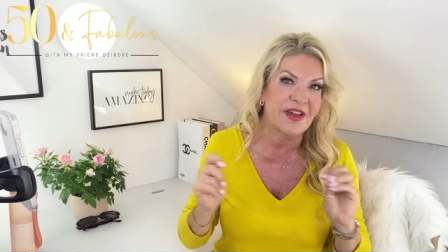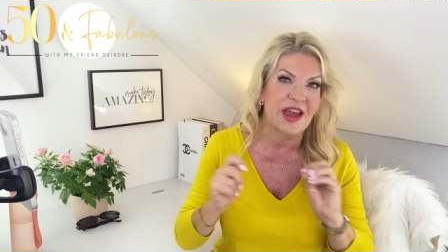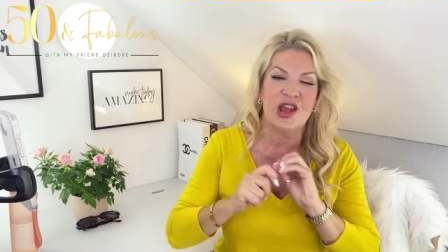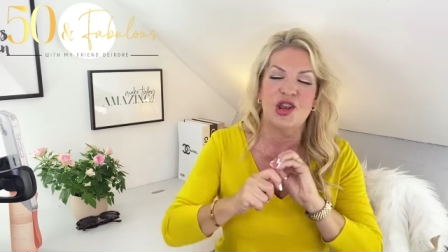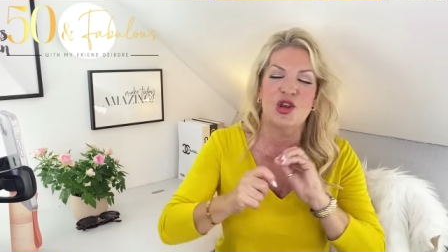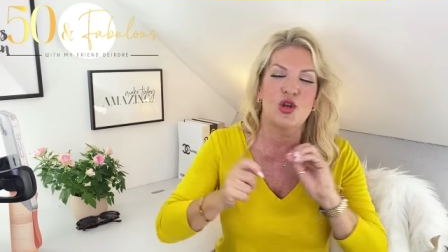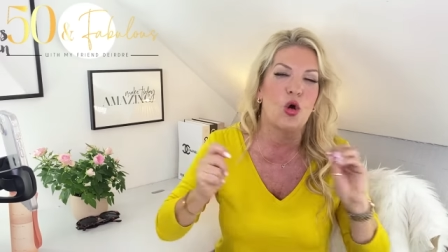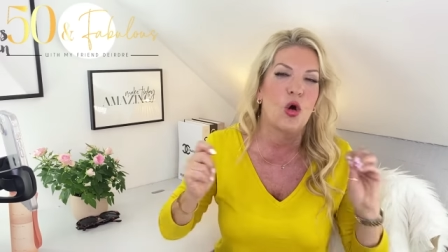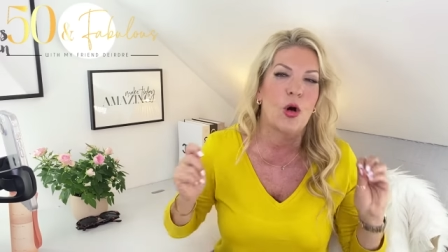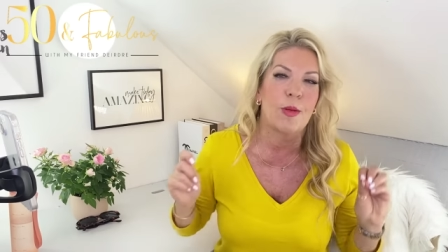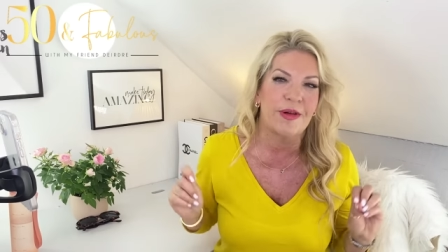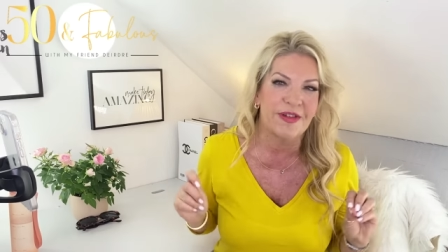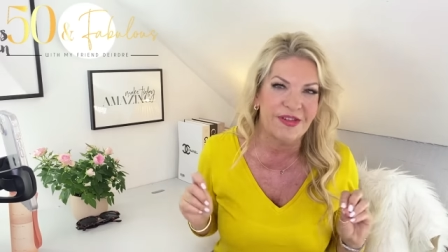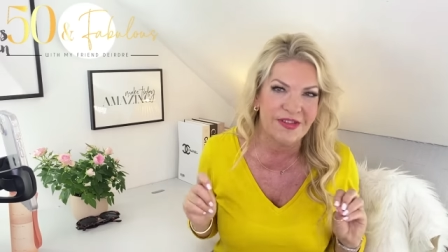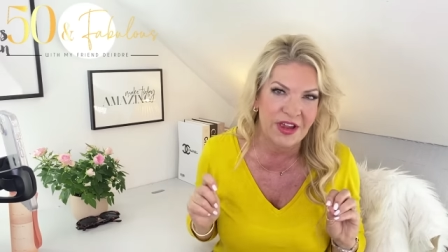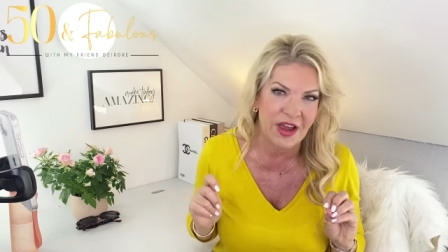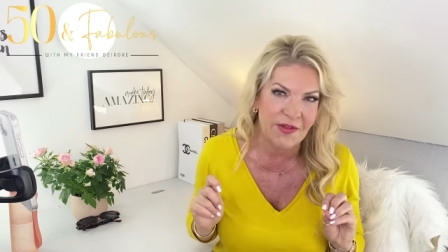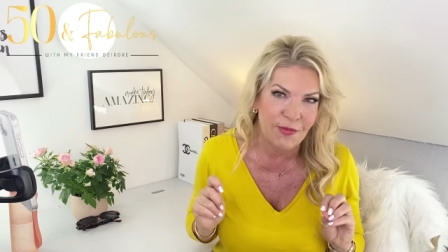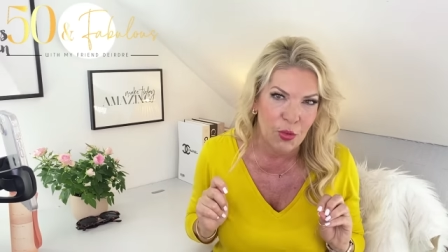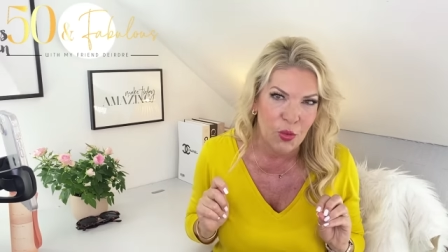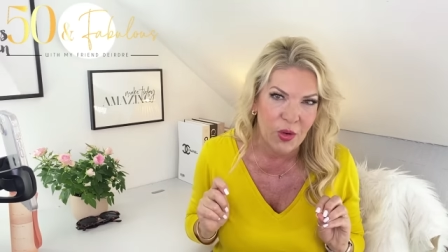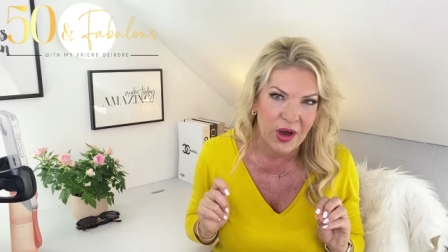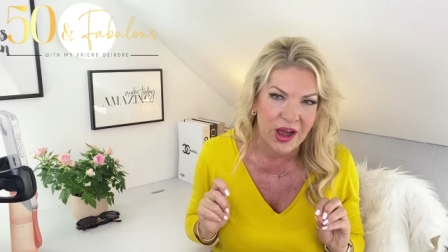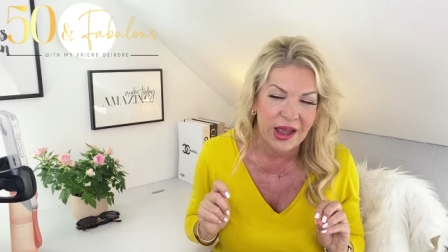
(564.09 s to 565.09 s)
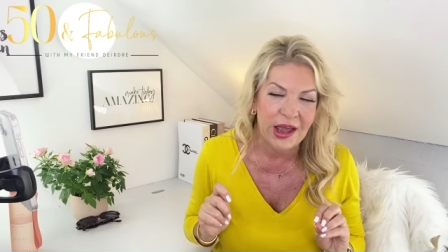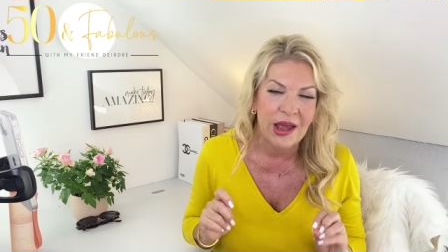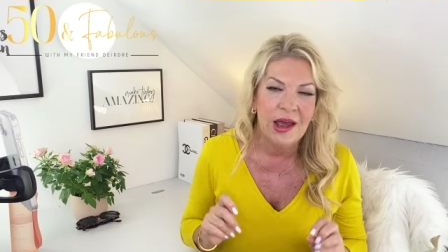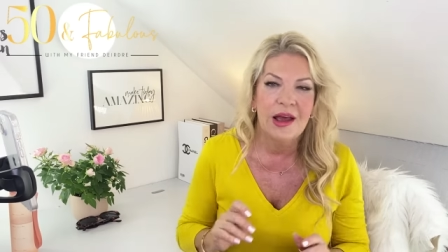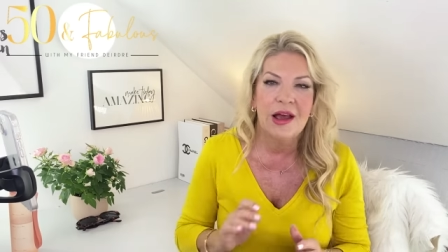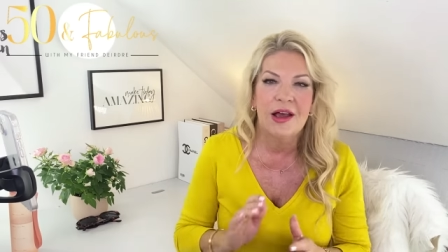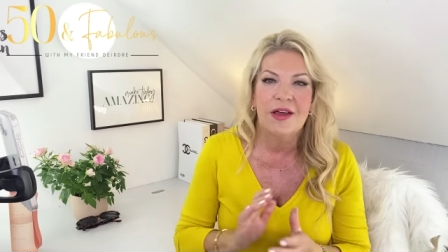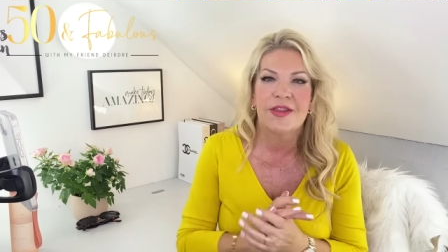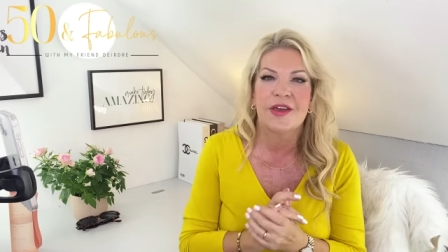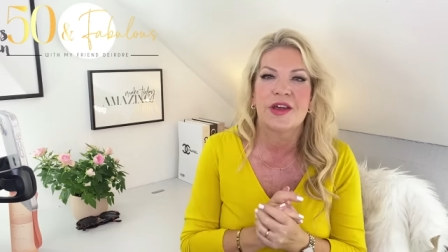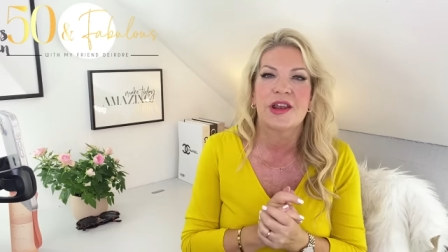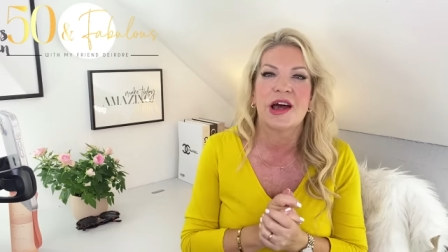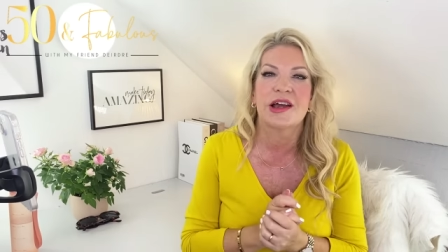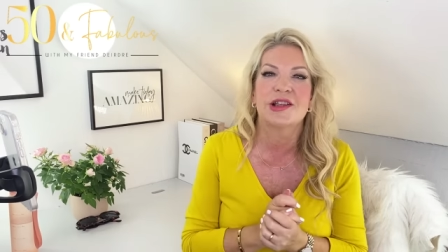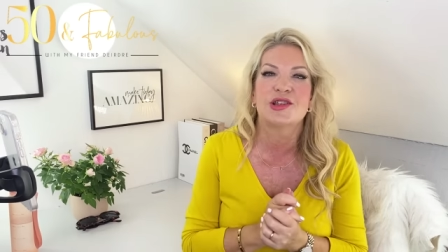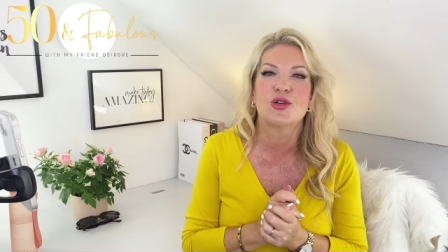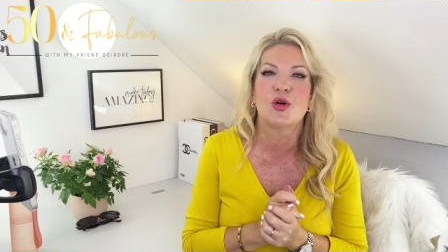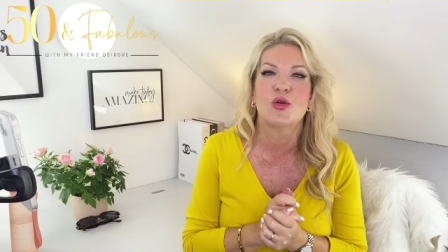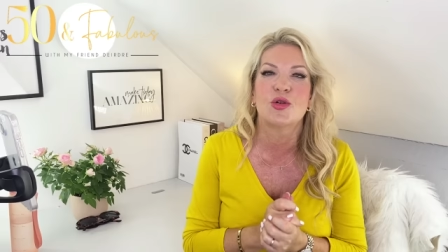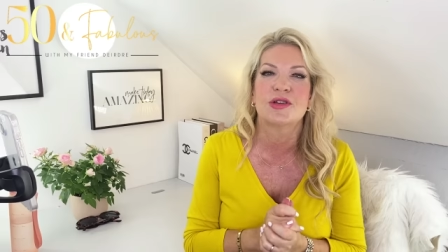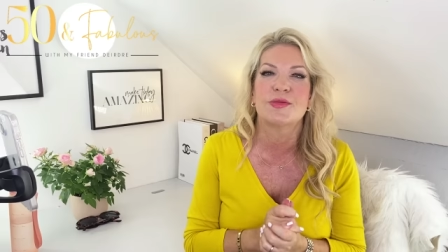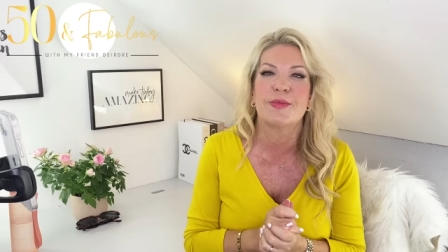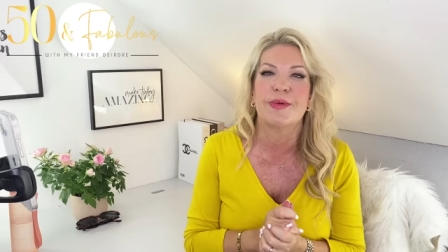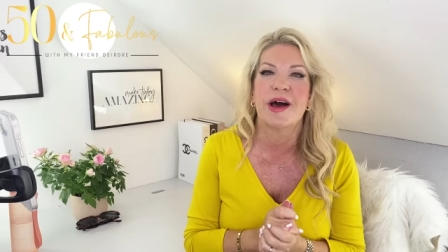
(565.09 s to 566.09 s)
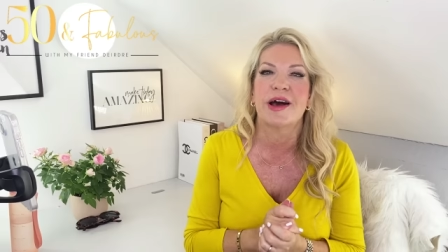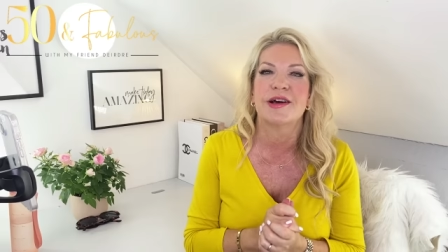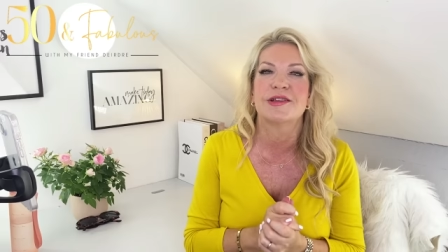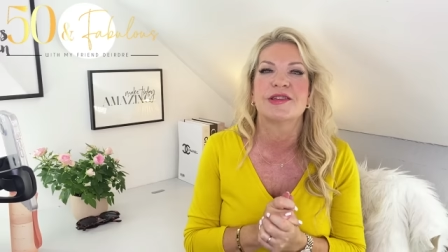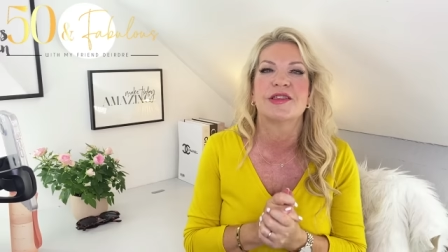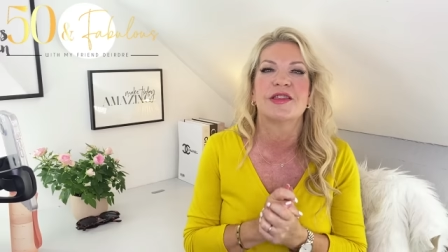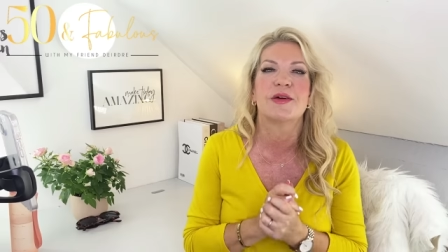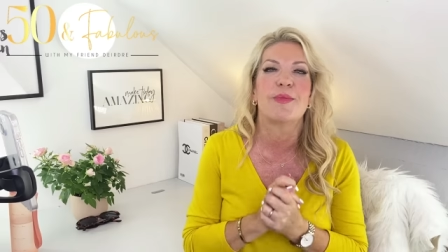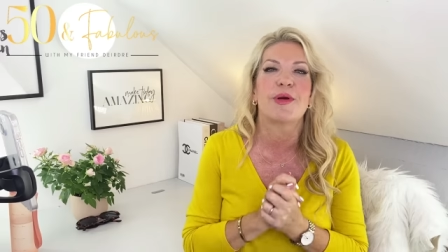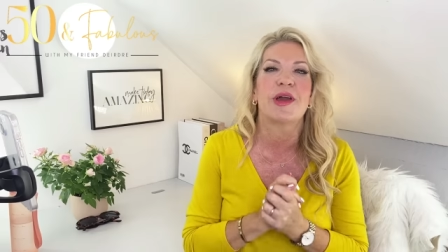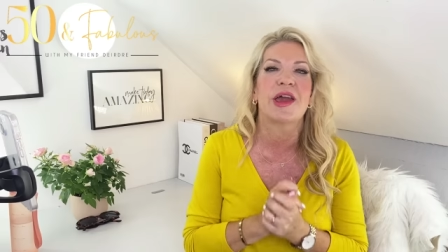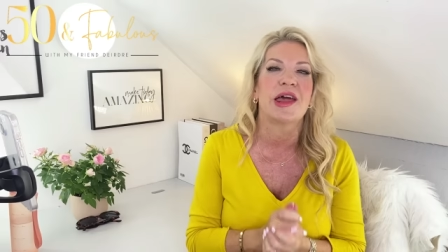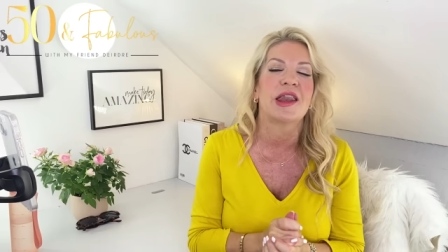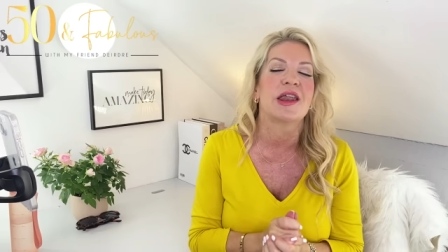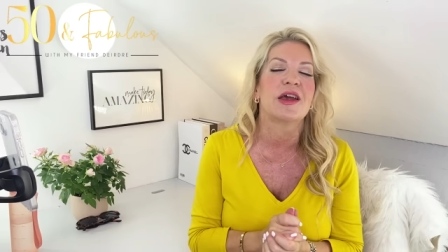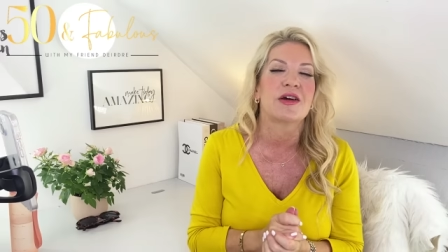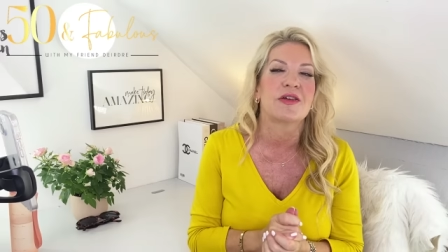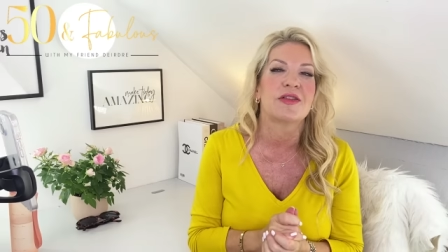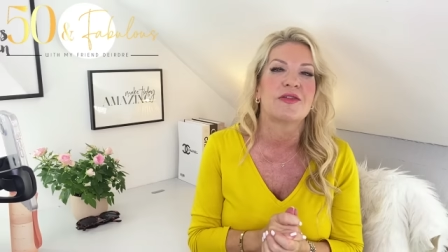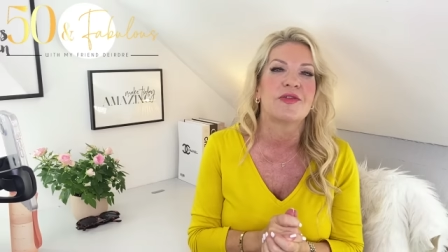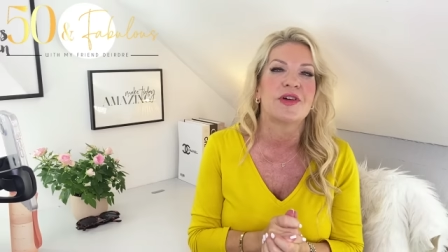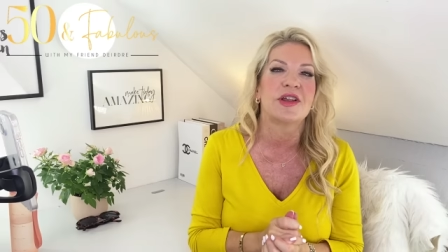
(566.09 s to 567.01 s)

enormous giveaway that I talked about at the beginning of the